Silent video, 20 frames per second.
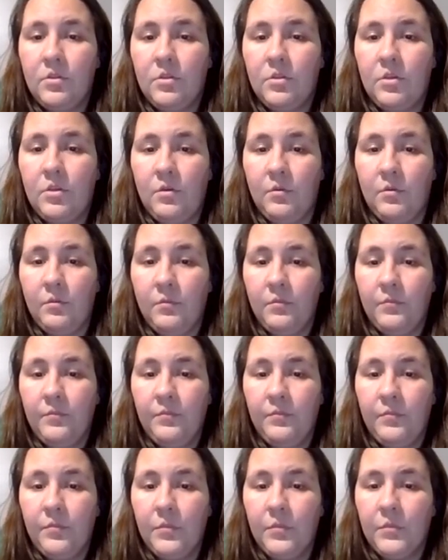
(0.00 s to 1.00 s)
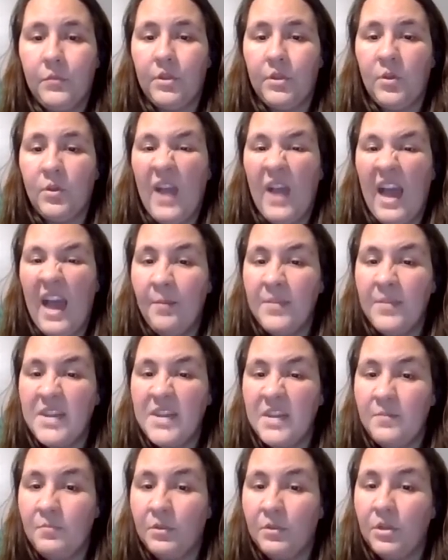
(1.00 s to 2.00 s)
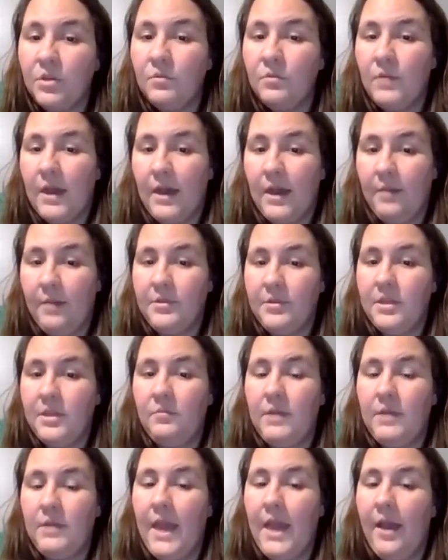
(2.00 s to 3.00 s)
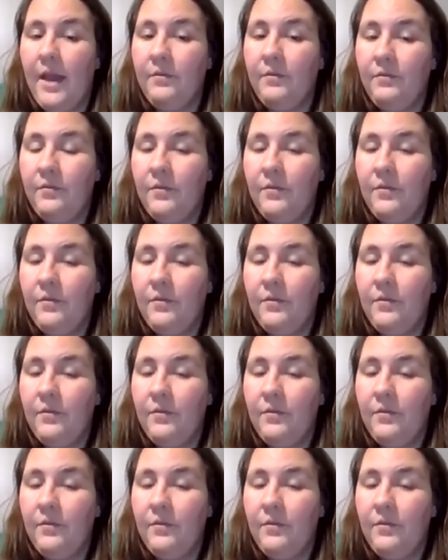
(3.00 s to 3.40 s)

2. So how many blue hops did we have?